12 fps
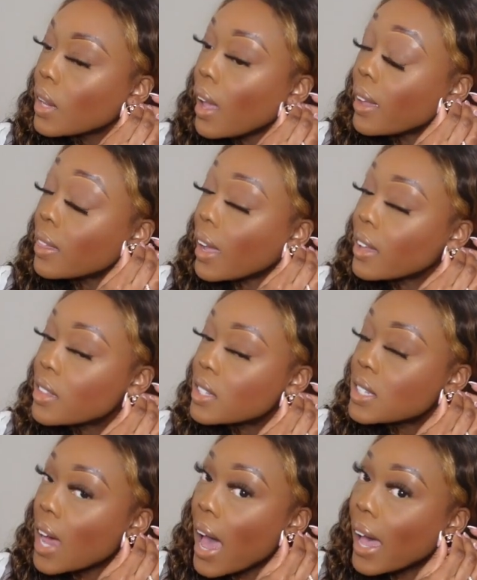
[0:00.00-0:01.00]
I like the
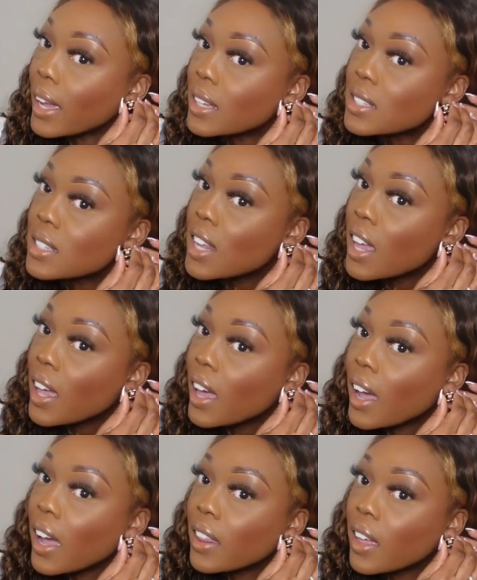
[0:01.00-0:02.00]
size.
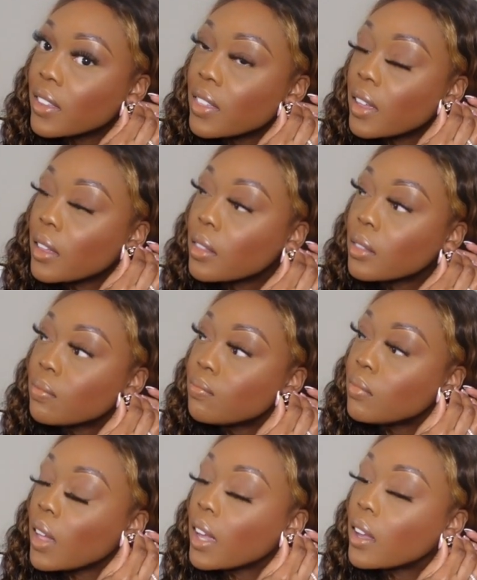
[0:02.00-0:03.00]
I like that
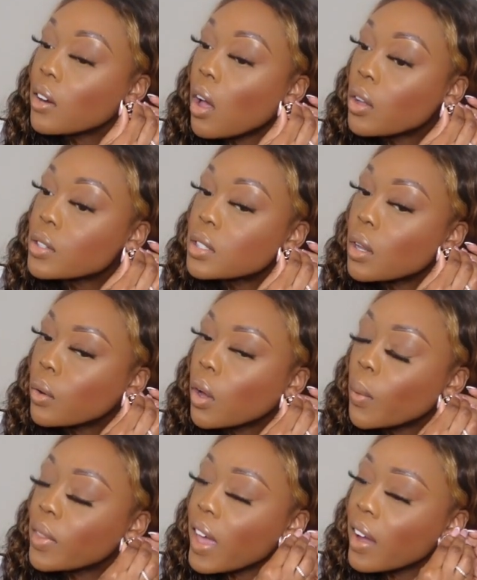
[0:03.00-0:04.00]
they can also
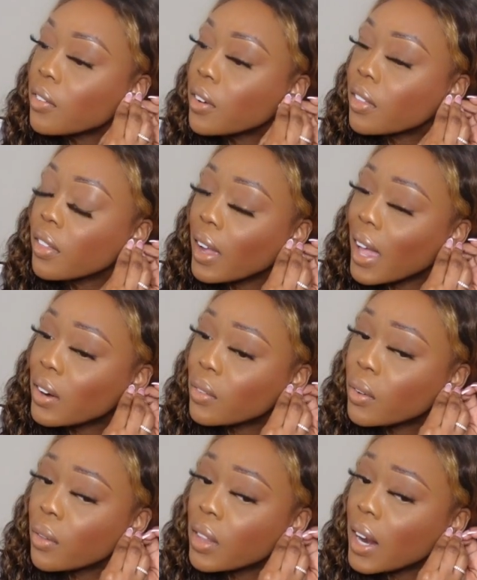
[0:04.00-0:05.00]
go with everything. I
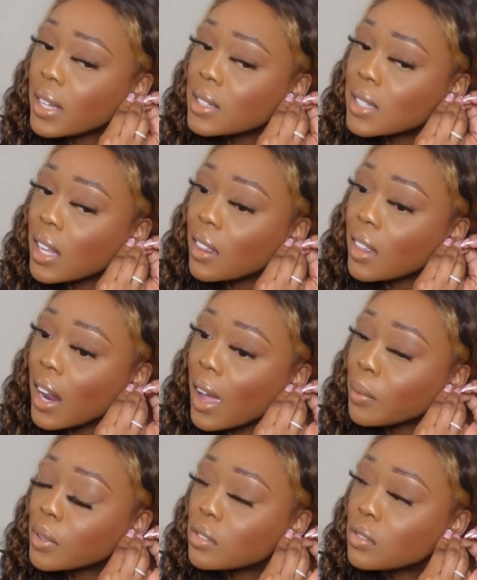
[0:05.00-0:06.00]
don't know that I'd say that
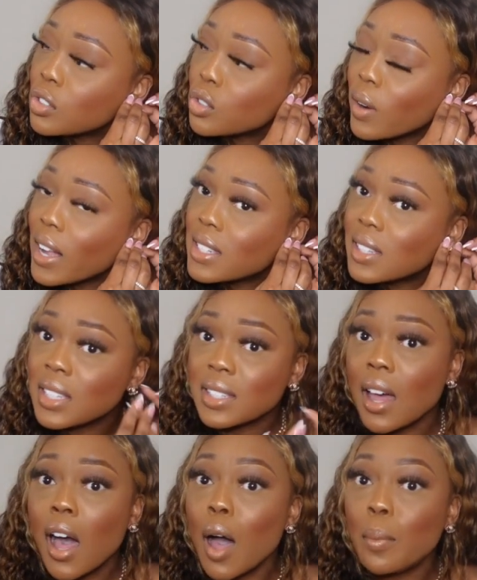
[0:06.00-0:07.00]
I would dress
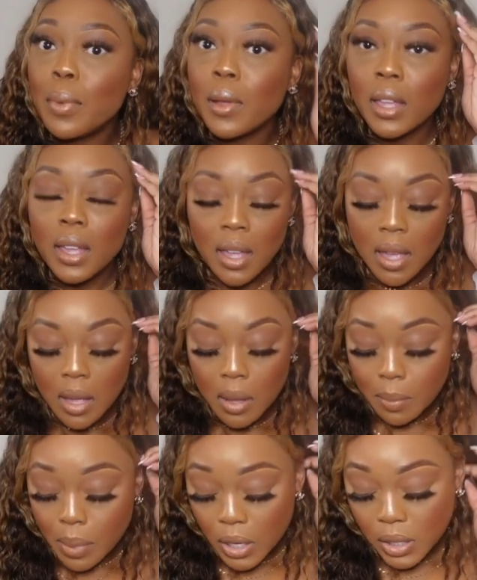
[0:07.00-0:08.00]
these up
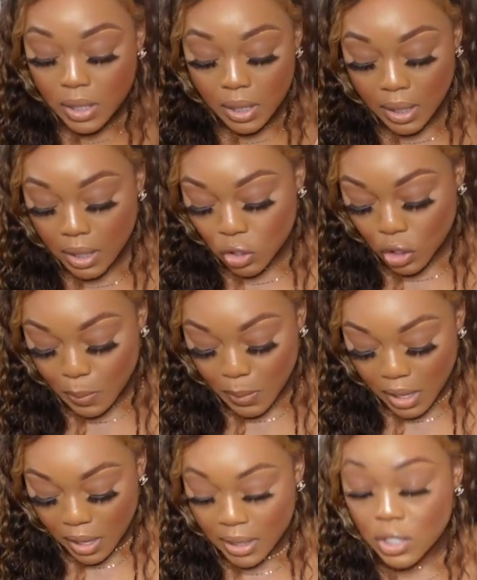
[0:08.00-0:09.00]
personally, just
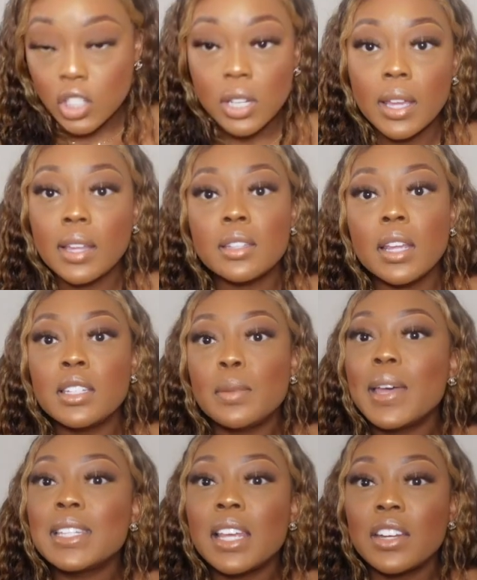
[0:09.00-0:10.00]
because it
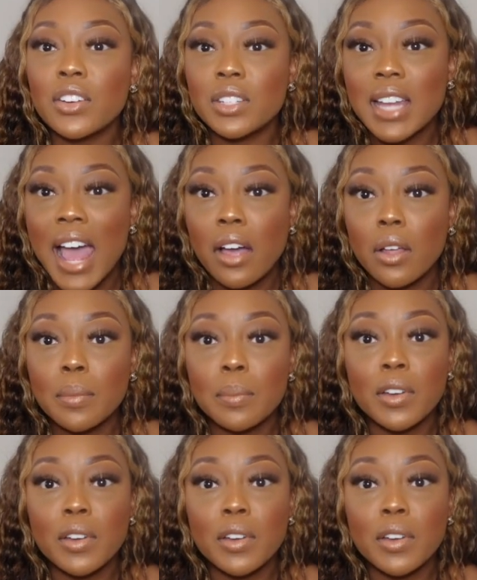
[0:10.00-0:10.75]
depends on your style.